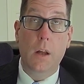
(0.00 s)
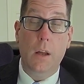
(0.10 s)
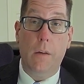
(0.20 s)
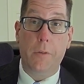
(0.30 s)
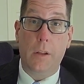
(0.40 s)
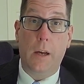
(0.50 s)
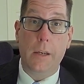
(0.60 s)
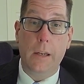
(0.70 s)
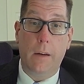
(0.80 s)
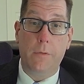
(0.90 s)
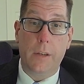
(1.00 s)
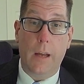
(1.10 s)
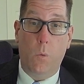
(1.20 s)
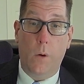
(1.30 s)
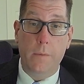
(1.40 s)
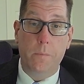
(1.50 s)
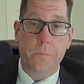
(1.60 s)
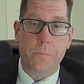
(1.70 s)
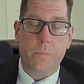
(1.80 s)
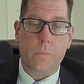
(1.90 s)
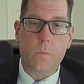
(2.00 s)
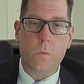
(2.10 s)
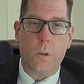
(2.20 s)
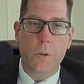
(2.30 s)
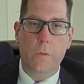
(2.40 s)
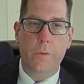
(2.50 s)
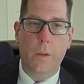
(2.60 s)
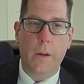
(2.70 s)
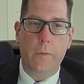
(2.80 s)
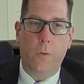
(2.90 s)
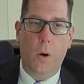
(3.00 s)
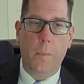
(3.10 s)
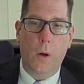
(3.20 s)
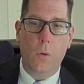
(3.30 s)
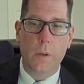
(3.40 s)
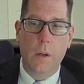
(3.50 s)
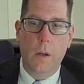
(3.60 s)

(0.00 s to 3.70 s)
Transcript: If you're lucky enough to get one, you'll fill that form out.